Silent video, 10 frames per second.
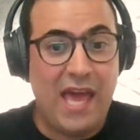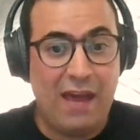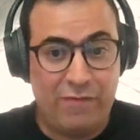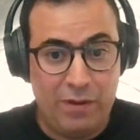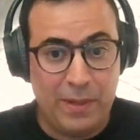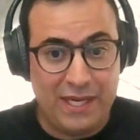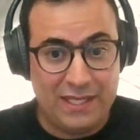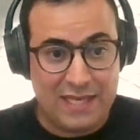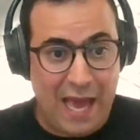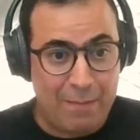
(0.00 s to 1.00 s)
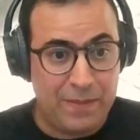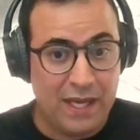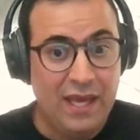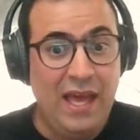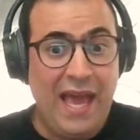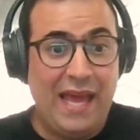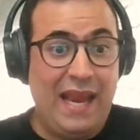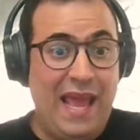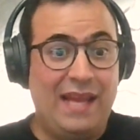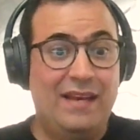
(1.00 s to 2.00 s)
Everybody's happy.
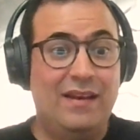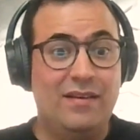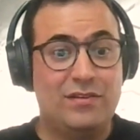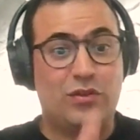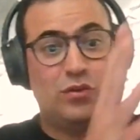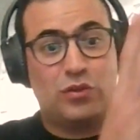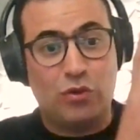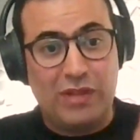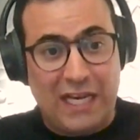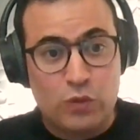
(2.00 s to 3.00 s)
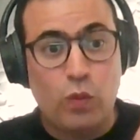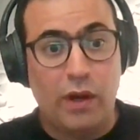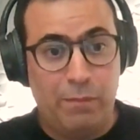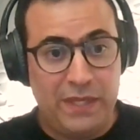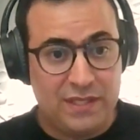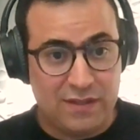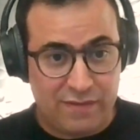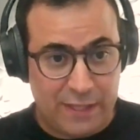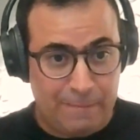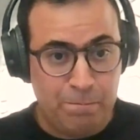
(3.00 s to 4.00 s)
And so that's one piece
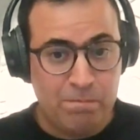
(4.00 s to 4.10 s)
of it.